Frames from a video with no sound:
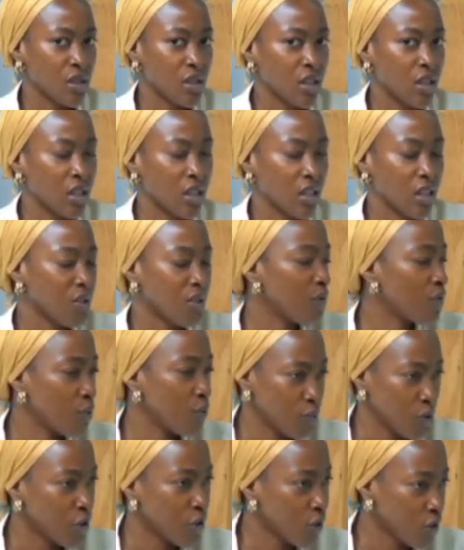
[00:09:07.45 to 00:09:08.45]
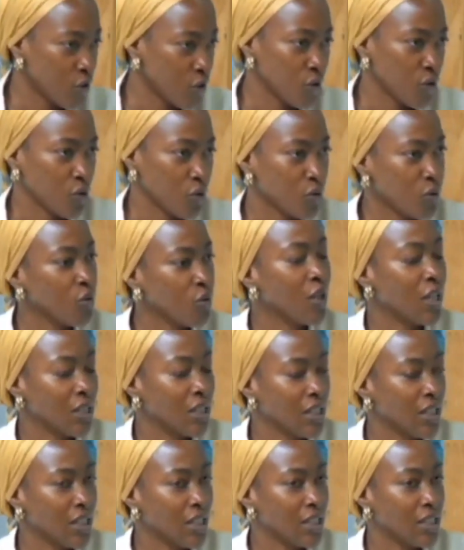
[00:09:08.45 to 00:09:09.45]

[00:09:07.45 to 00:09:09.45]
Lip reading: the head of communications also at the